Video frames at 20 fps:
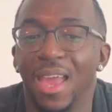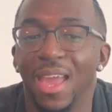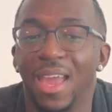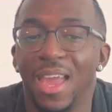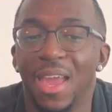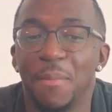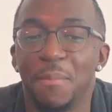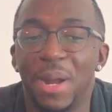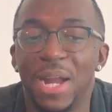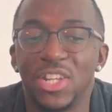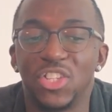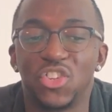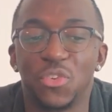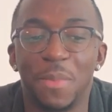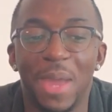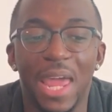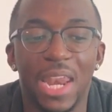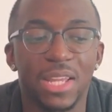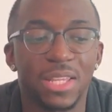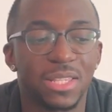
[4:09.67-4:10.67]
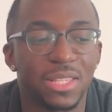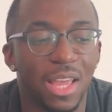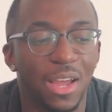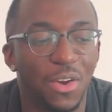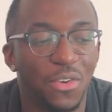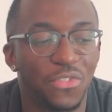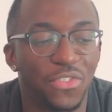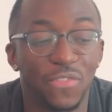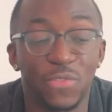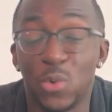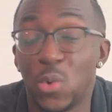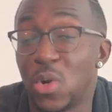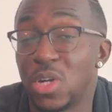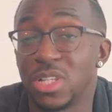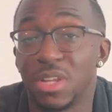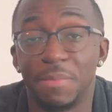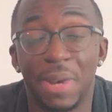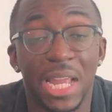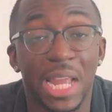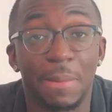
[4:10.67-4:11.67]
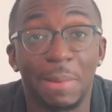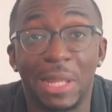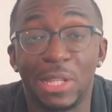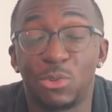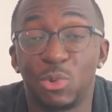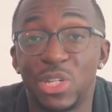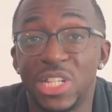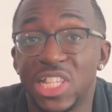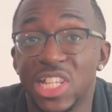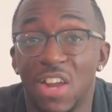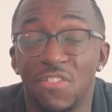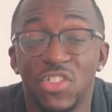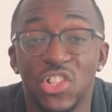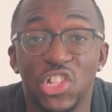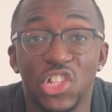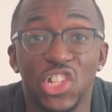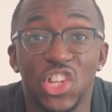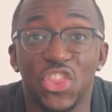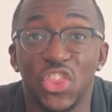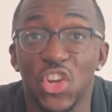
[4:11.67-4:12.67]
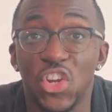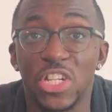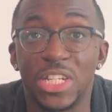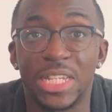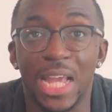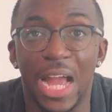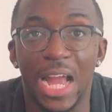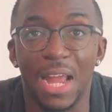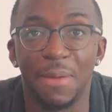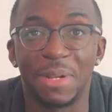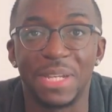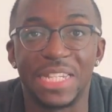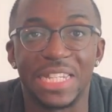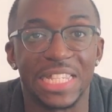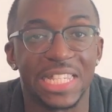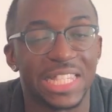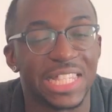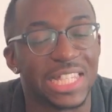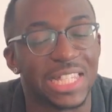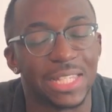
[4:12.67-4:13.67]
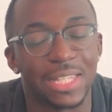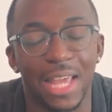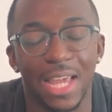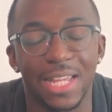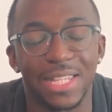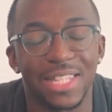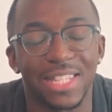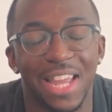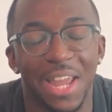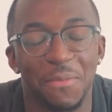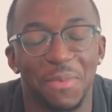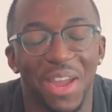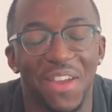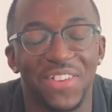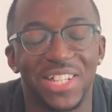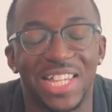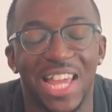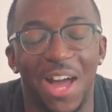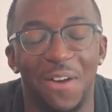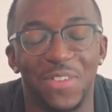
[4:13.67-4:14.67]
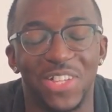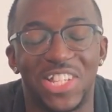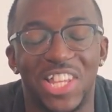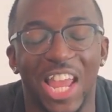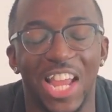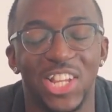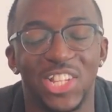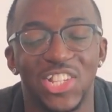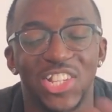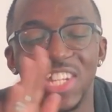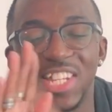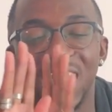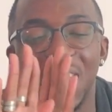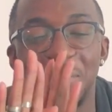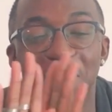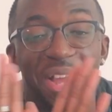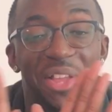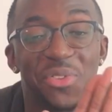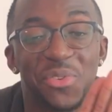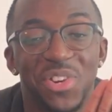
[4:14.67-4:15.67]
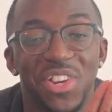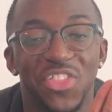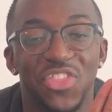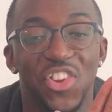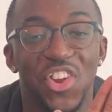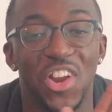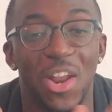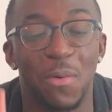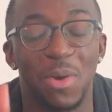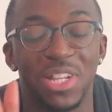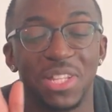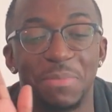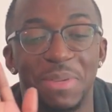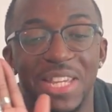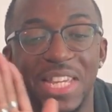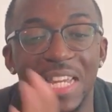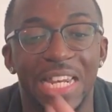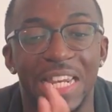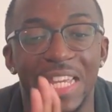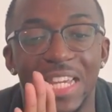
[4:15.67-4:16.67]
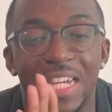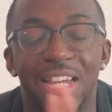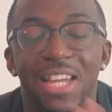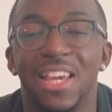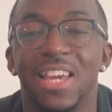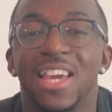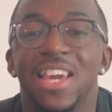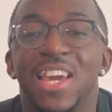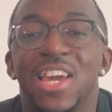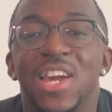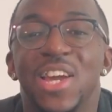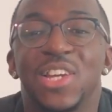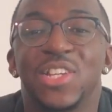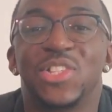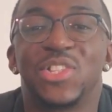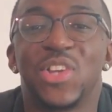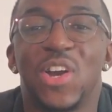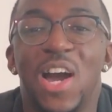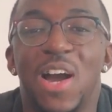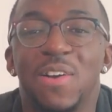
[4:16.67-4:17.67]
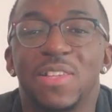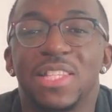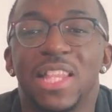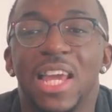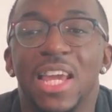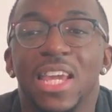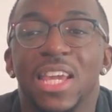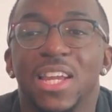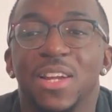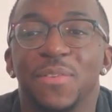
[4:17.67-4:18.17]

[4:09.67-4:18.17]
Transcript: And my dramatic self, of course, I'm like, I'm not doing this conversation a third time. And this second time I have this conversation, I'm not doing a third. I want it to be clear. So I was like,